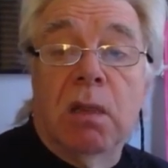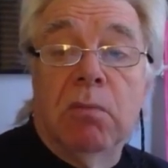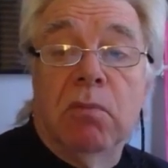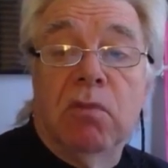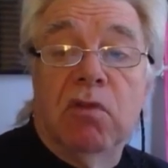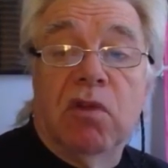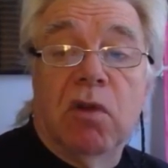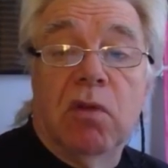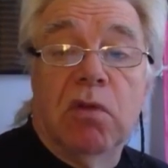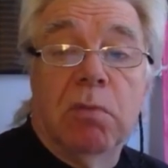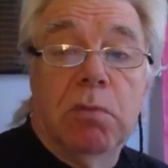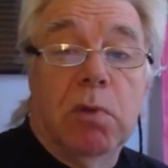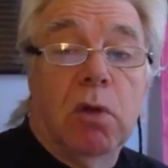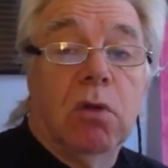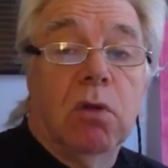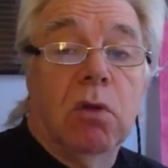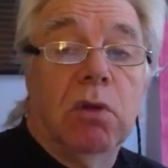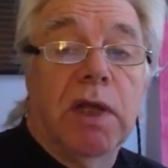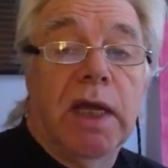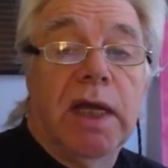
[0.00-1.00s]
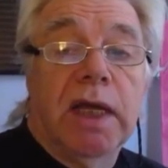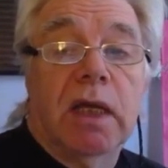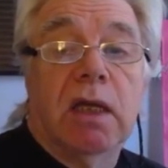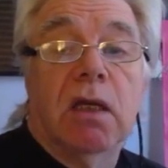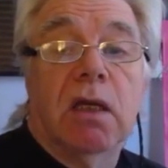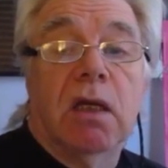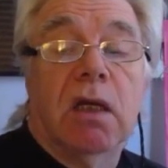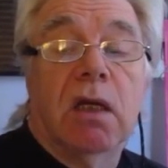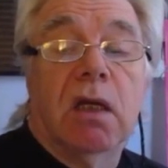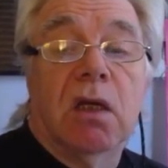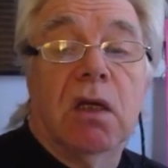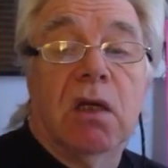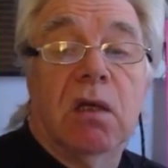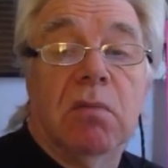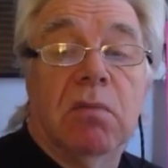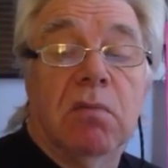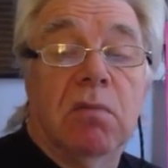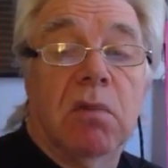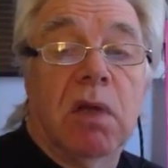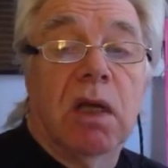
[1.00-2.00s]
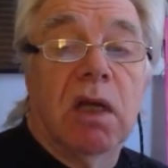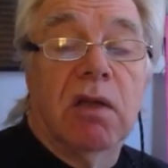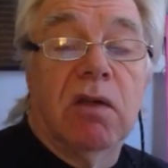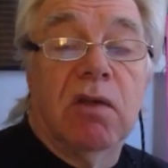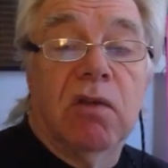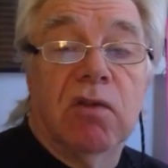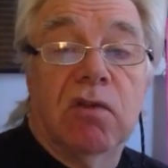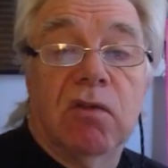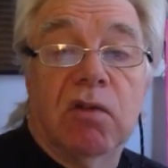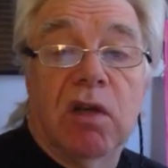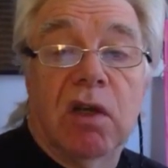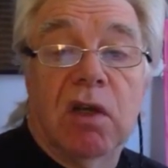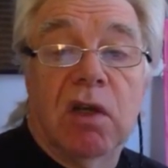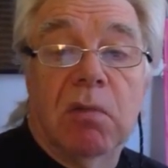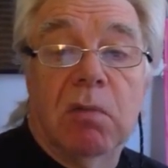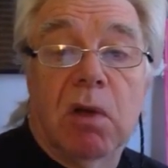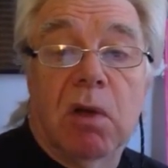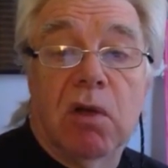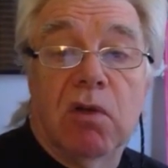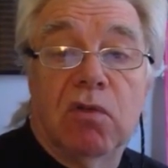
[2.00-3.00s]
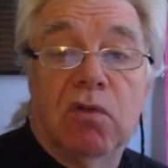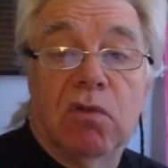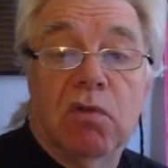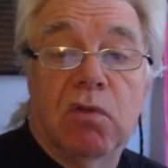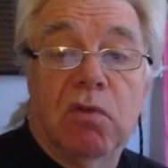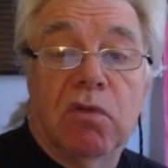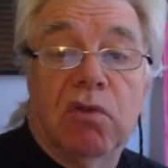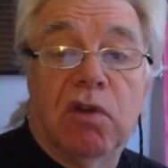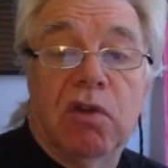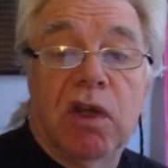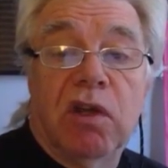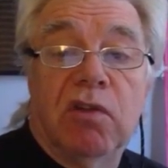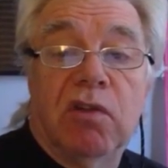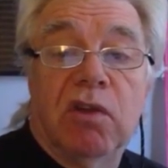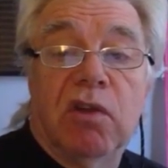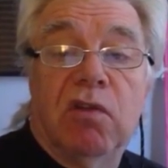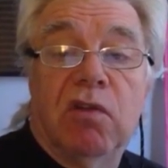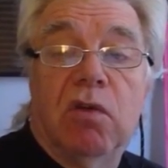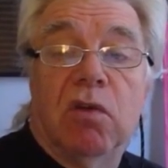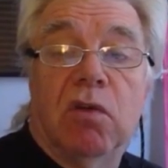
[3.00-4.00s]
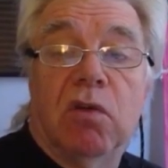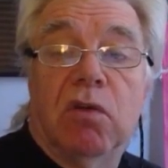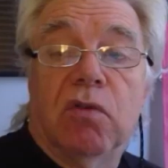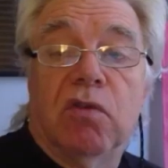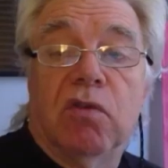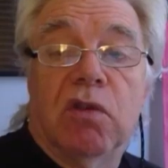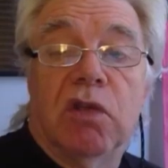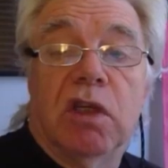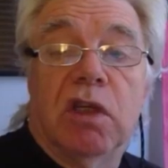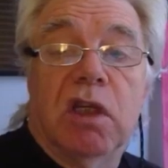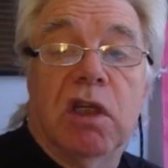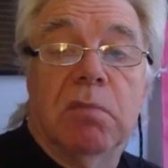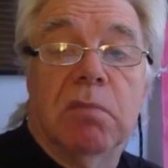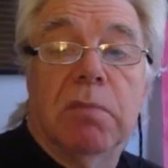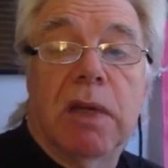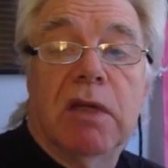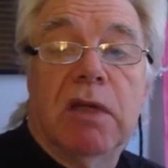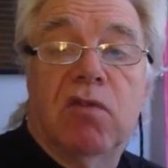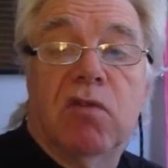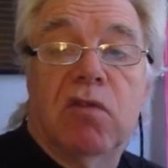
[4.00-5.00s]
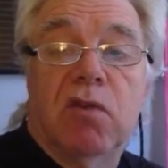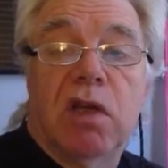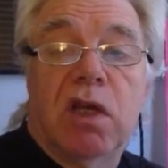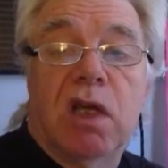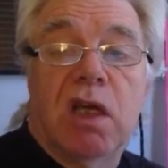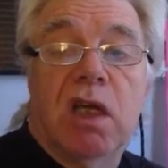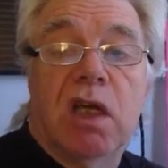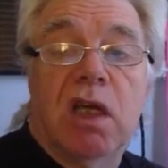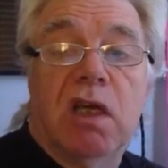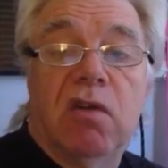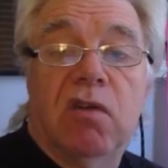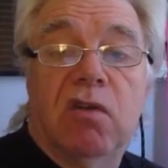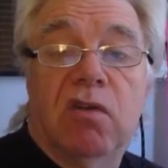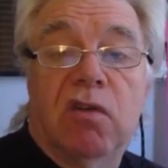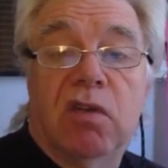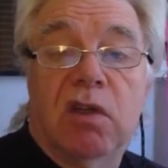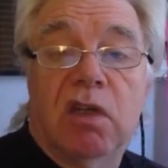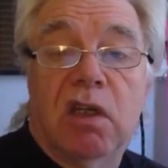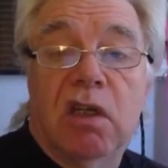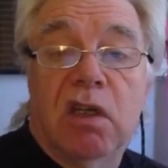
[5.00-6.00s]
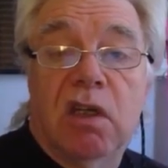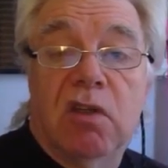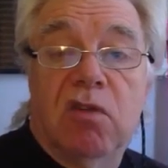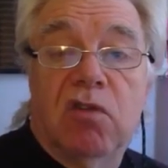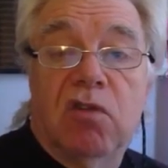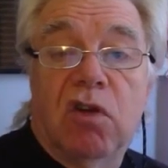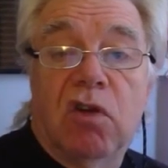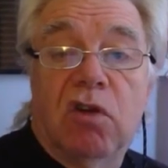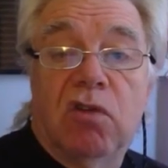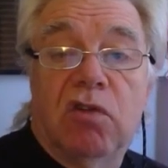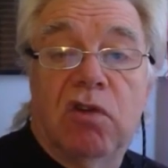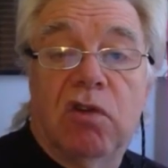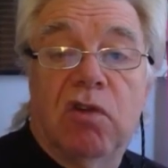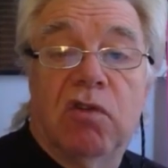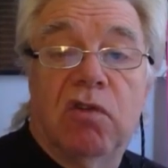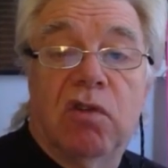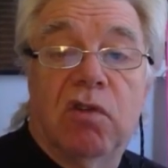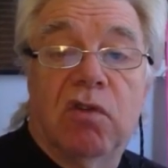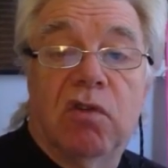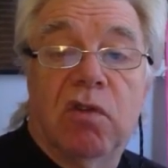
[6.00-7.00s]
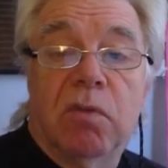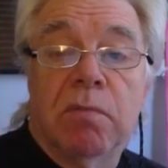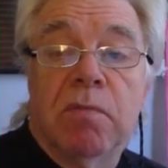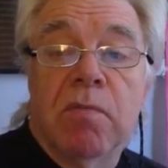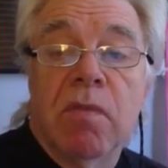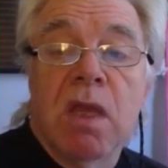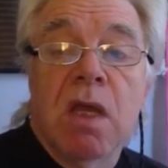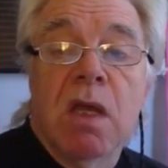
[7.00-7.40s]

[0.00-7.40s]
So the bottleneck, as Meyersdorf says, is not the battery, it's the charging system.